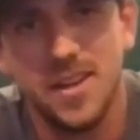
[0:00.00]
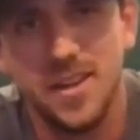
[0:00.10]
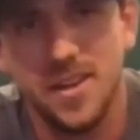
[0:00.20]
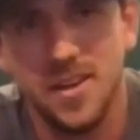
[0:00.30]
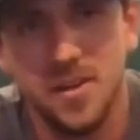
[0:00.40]

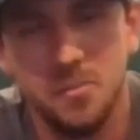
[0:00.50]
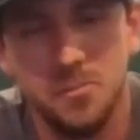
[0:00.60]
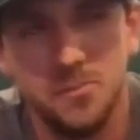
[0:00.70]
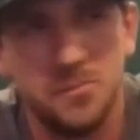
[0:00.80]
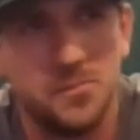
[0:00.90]

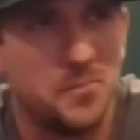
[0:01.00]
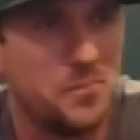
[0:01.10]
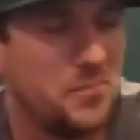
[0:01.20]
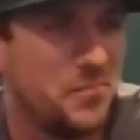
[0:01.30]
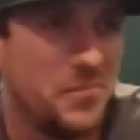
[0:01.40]
Um,
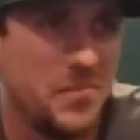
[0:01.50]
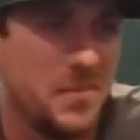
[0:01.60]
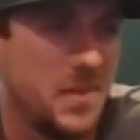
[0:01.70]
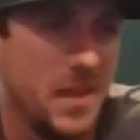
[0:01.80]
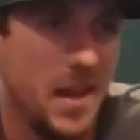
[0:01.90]

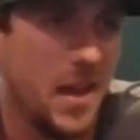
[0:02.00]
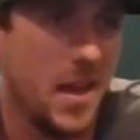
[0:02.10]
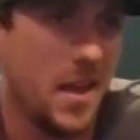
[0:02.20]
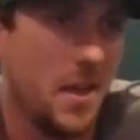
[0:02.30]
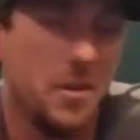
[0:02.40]
yeah,
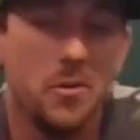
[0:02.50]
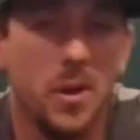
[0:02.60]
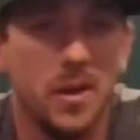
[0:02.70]
I, I, don't even know how to